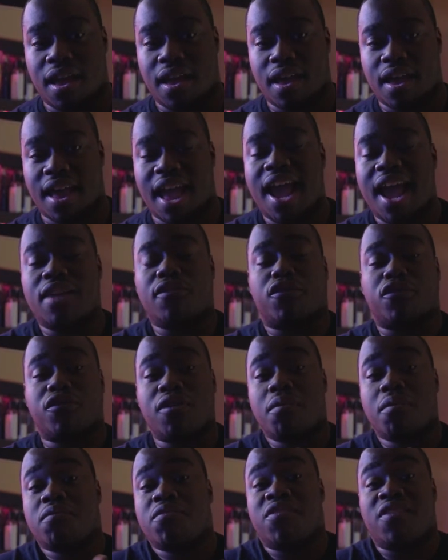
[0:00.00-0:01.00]
And
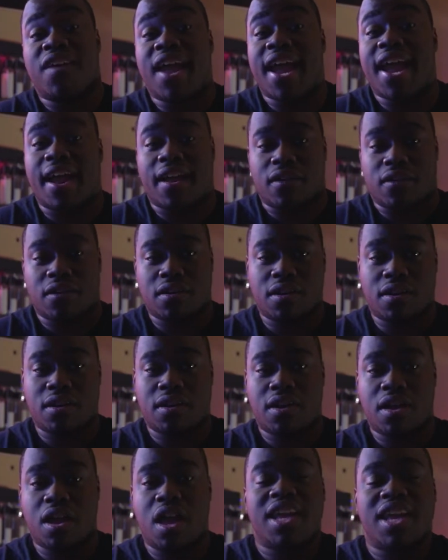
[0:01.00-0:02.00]
from there,
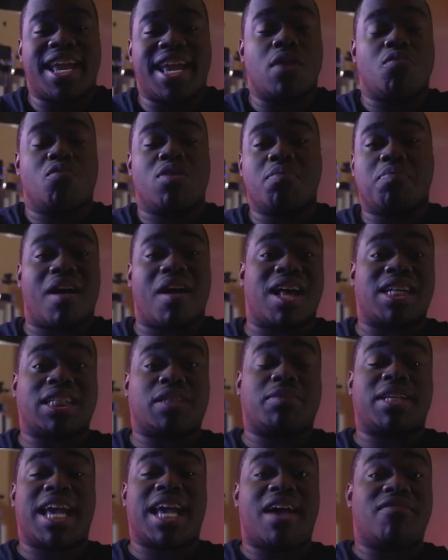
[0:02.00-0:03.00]
can we
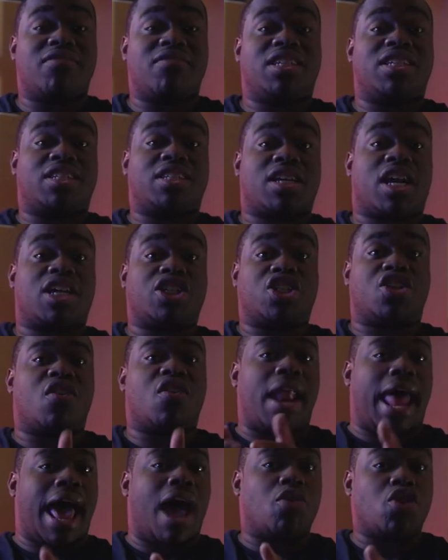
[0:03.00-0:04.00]
possibly have a discussion on
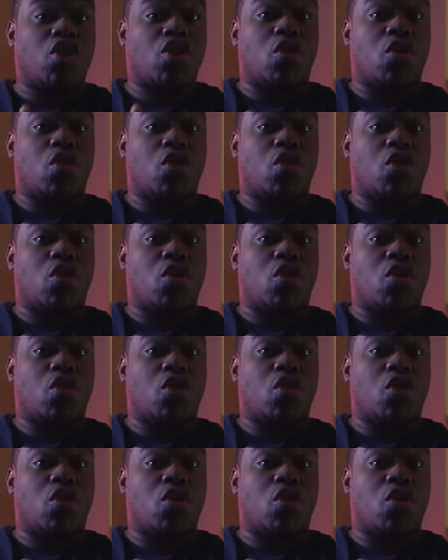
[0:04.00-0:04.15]
how you